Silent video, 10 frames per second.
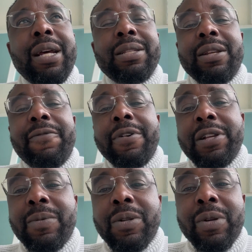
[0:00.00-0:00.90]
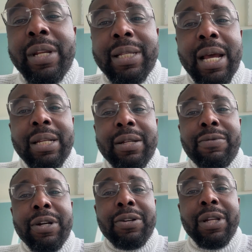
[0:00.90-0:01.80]
That's the difference between it and
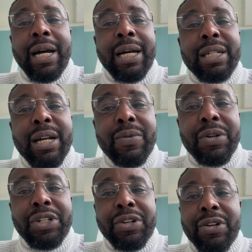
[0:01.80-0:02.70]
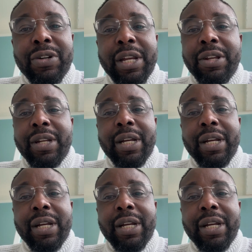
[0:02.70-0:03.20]
the regular hand car wash or any